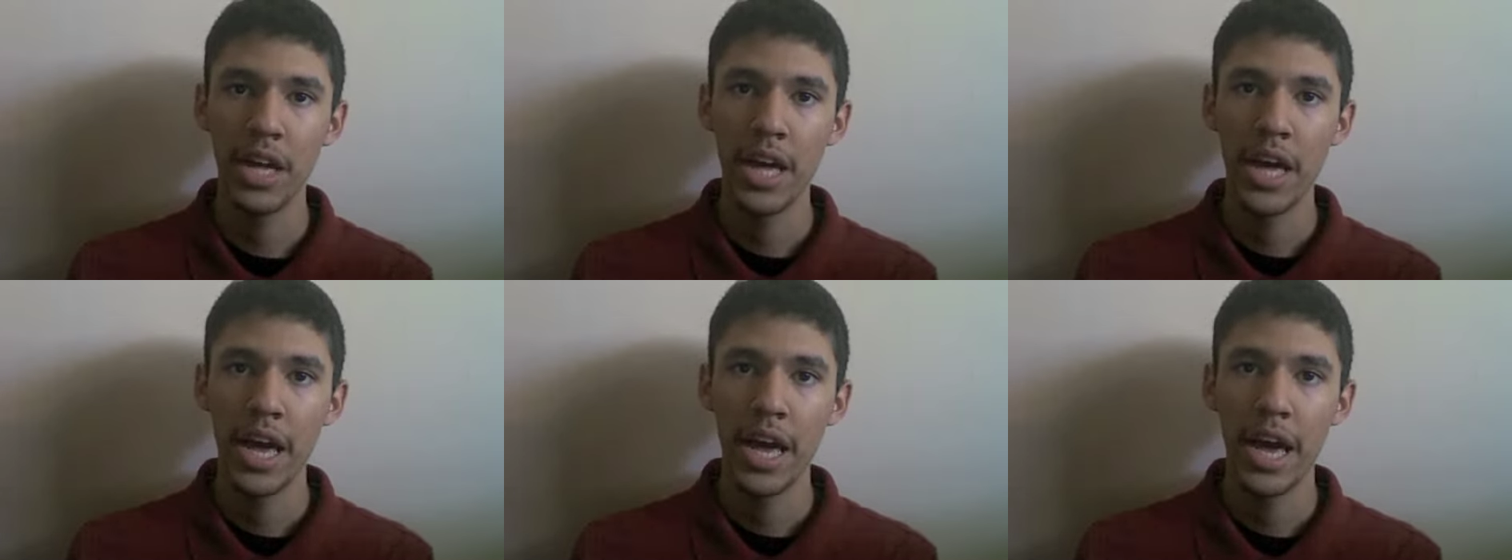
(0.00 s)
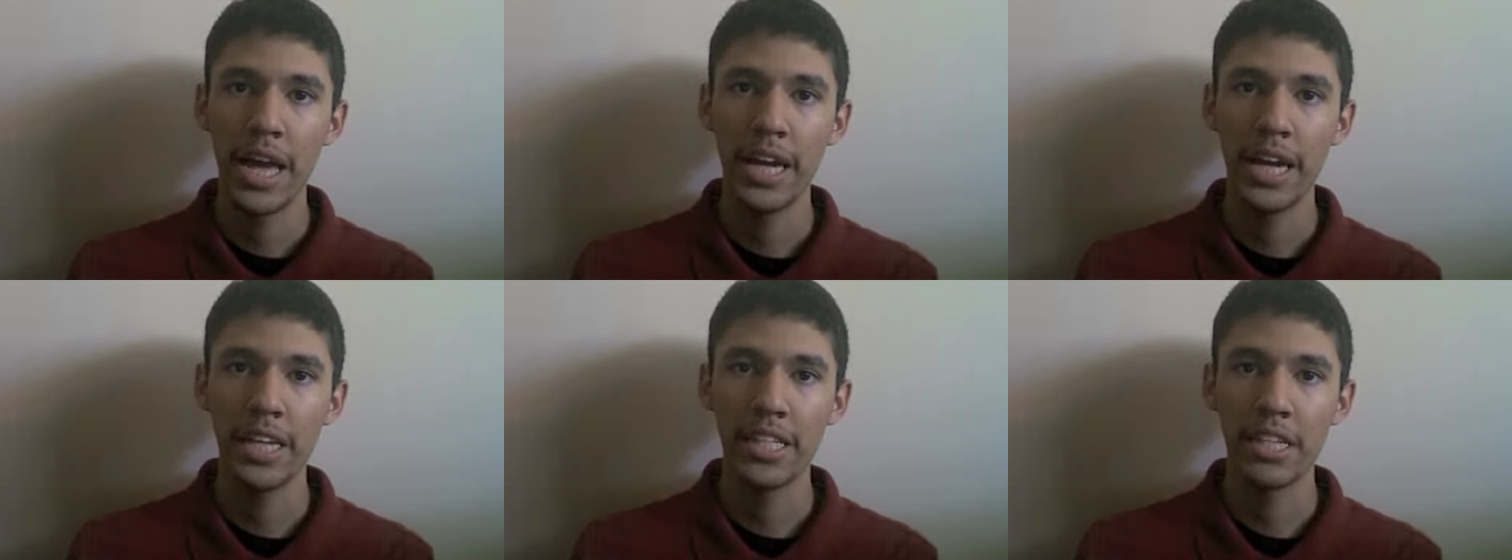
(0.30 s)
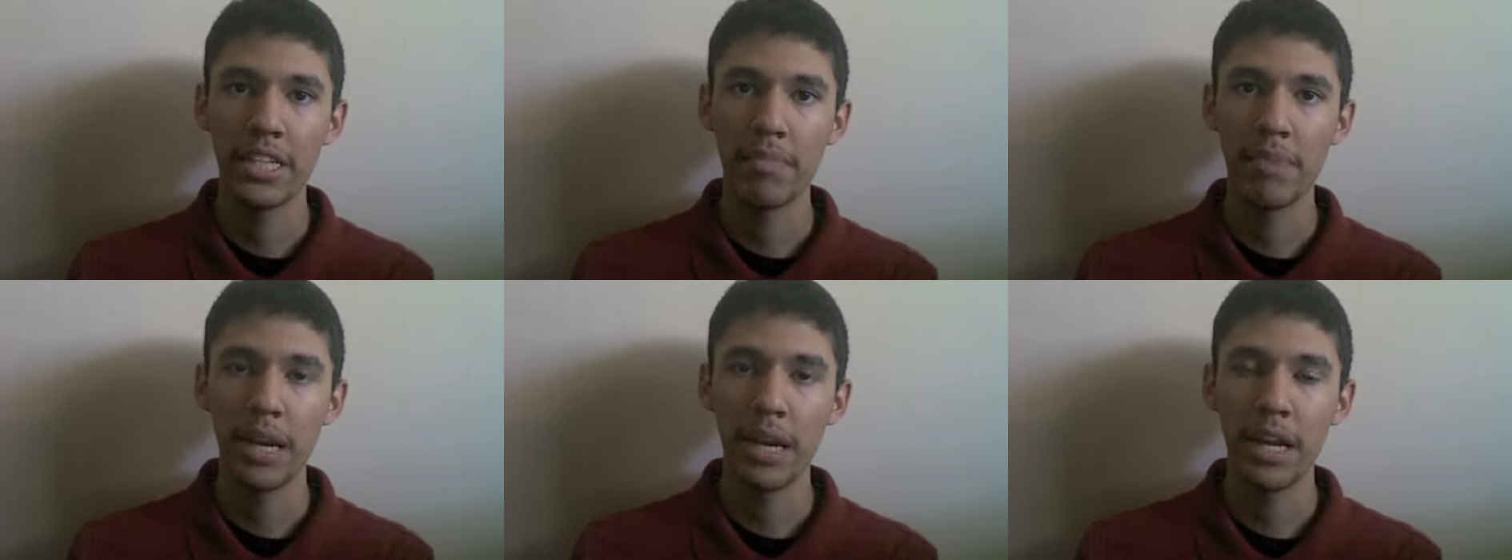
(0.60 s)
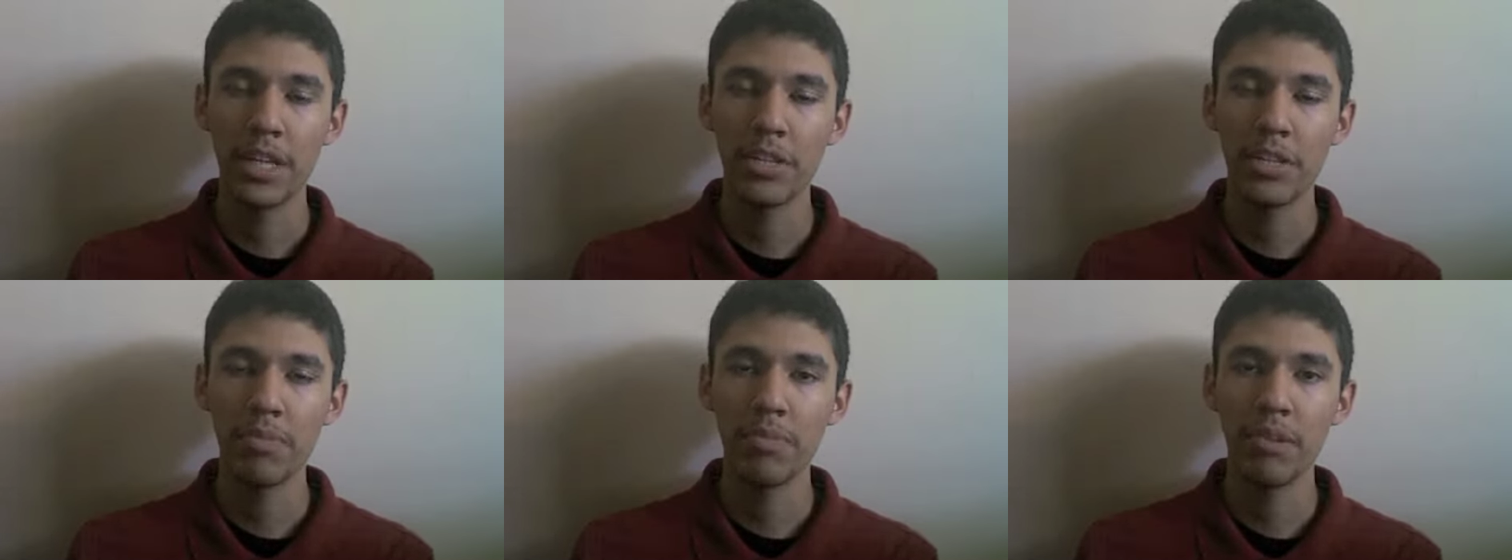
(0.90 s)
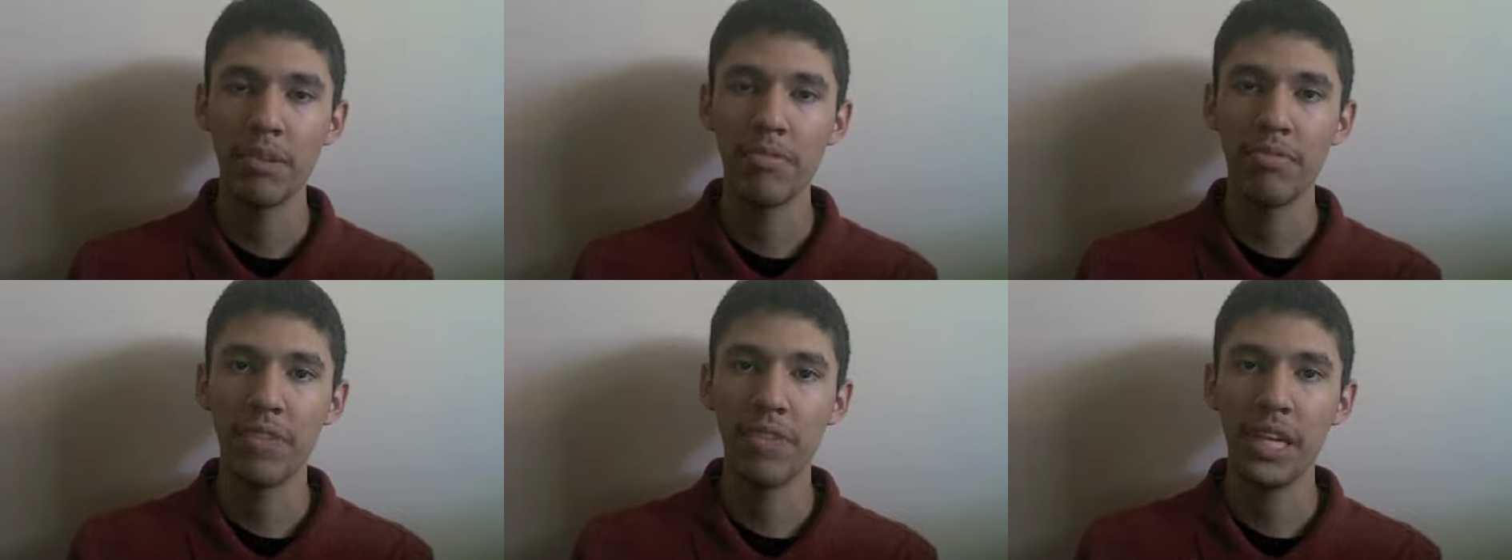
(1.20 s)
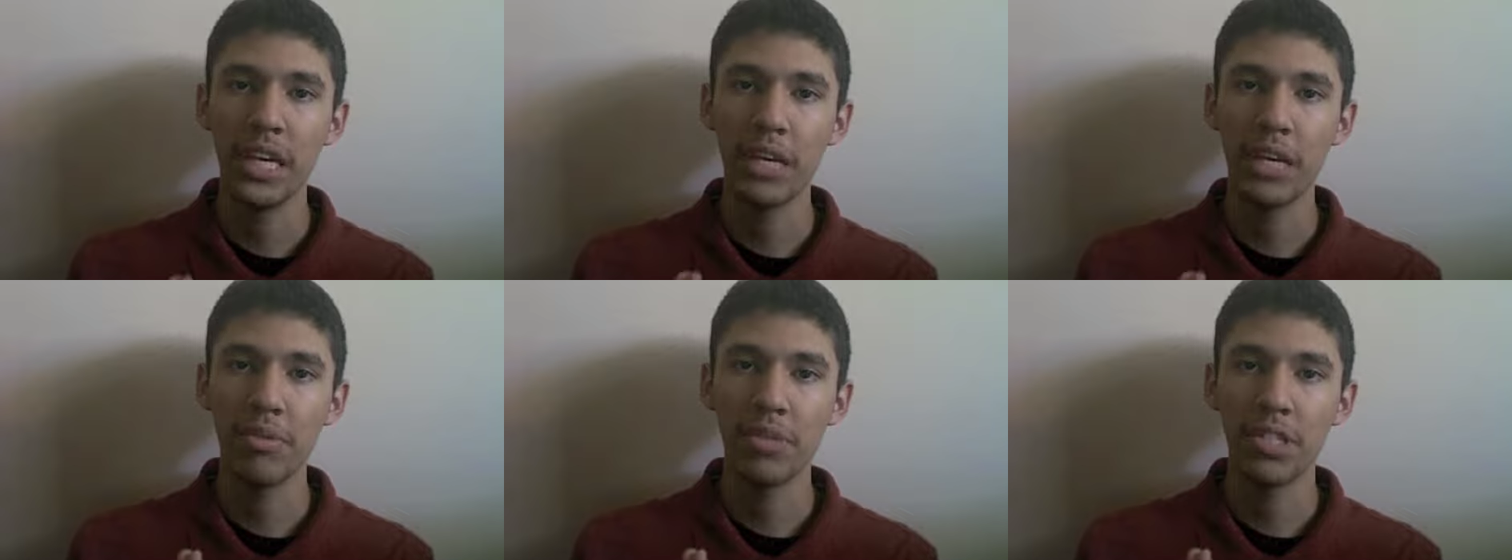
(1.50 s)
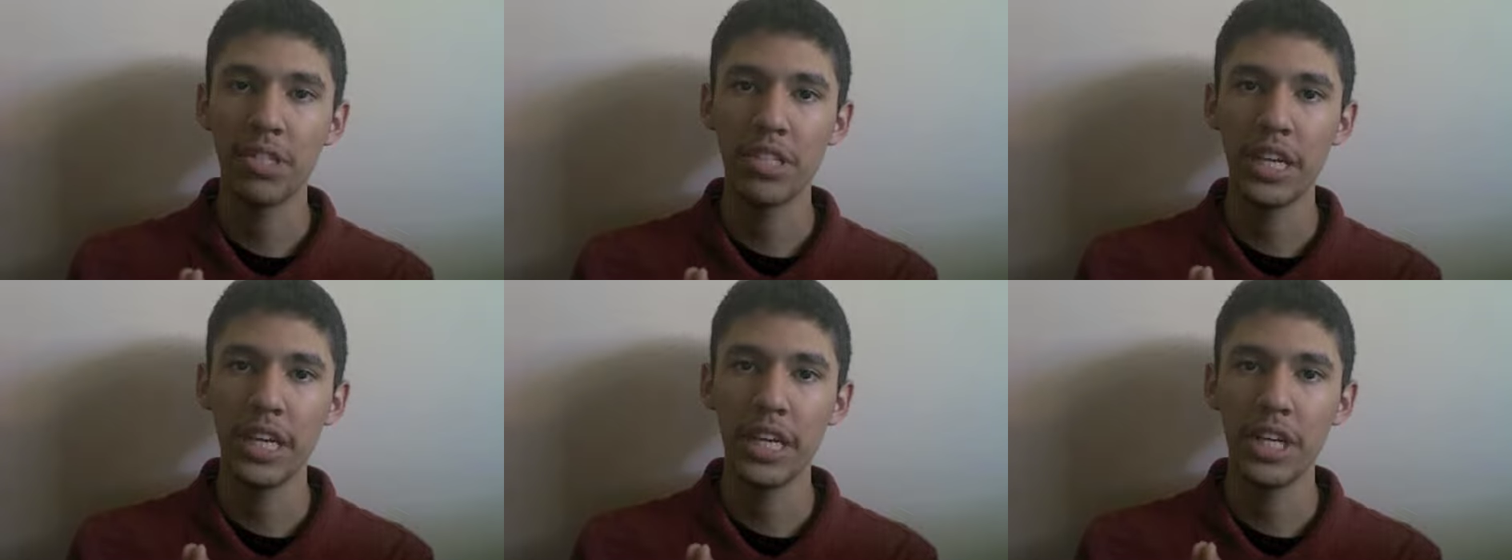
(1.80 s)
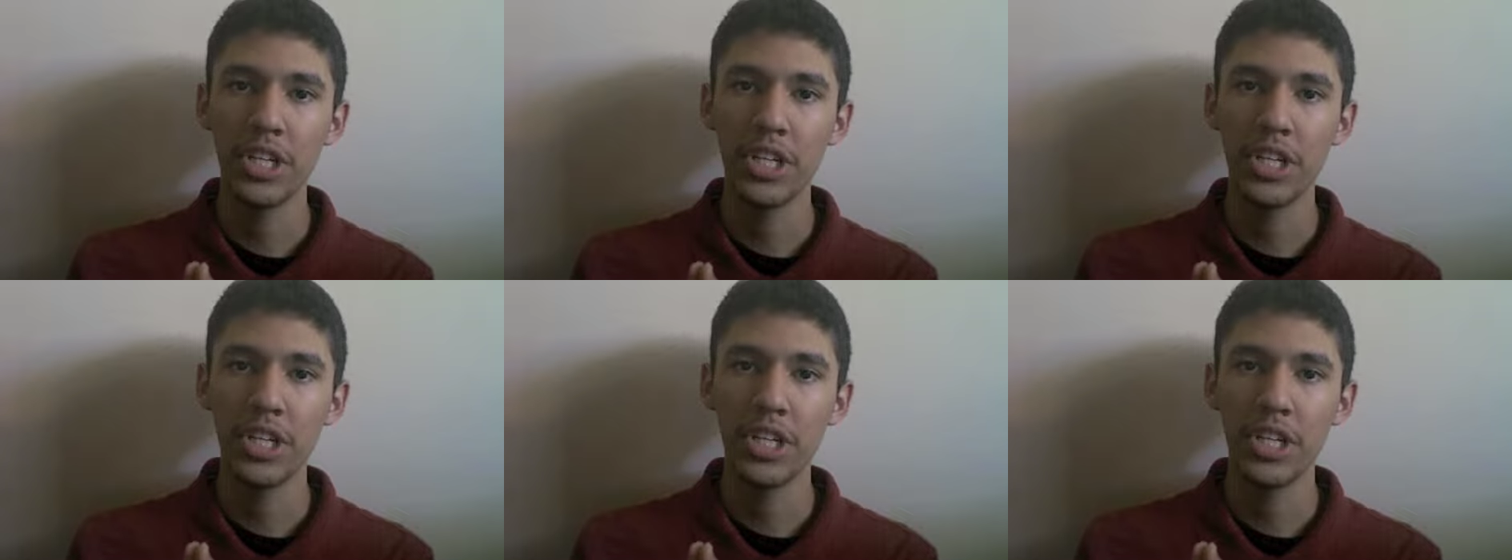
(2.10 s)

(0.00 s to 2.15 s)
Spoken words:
and as the Palazzo Pamphili was taking